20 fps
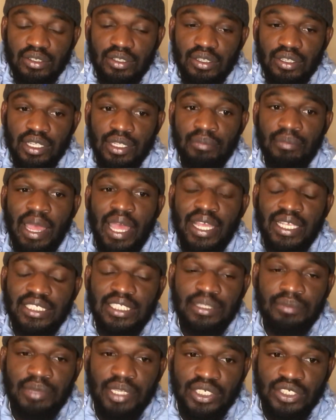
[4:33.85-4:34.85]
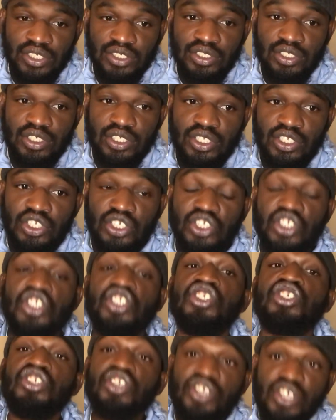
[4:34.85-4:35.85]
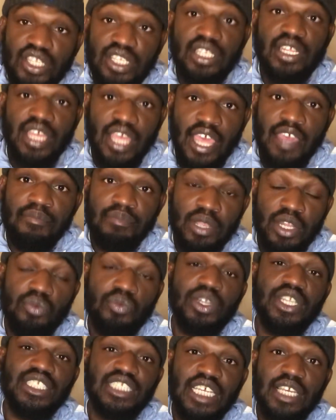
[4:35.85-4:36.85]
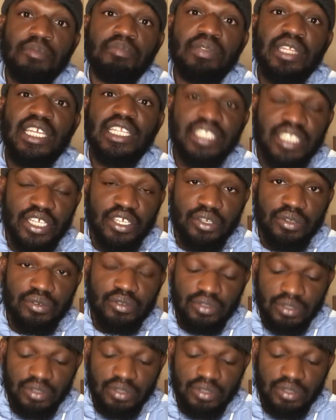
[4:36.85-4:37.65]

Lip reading: in my estimation, should have been the one to take a plea deal